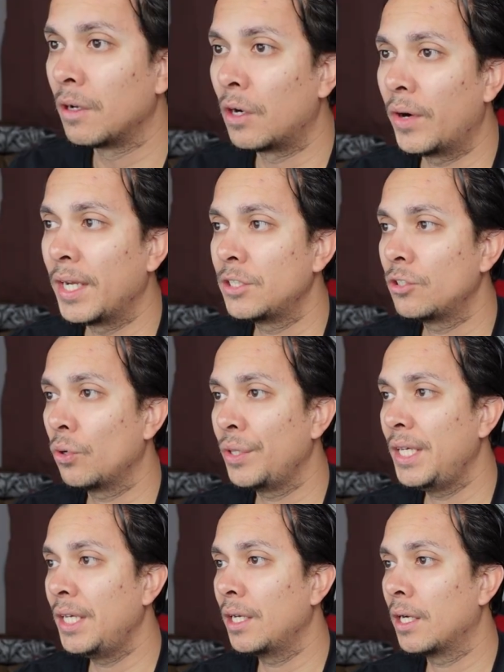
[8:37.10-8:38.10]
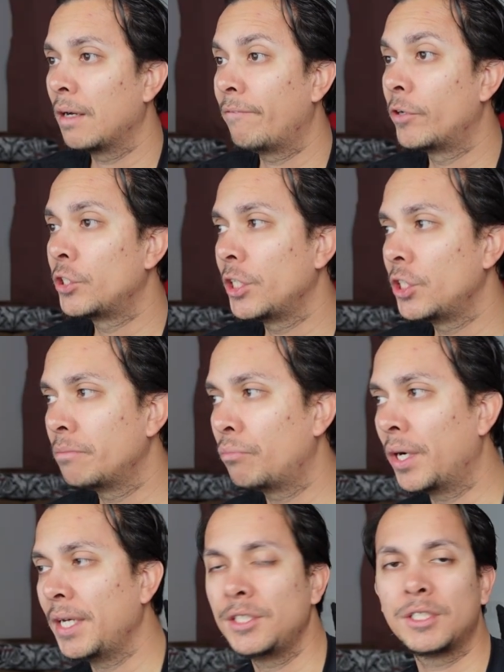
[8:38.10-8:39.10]
All right, so the uh, first edition
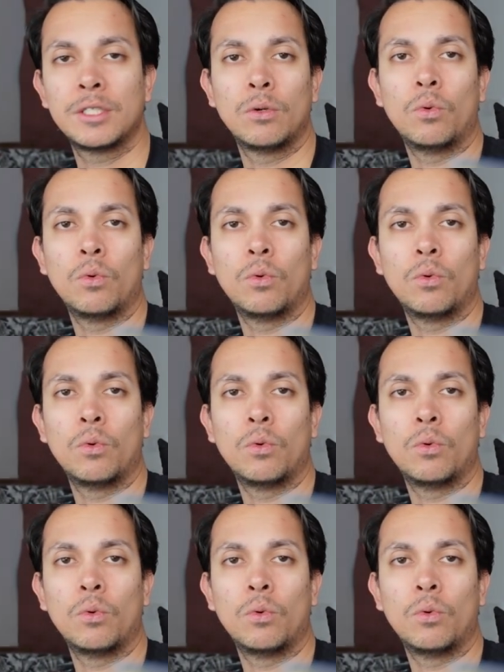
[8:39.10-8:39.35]
price,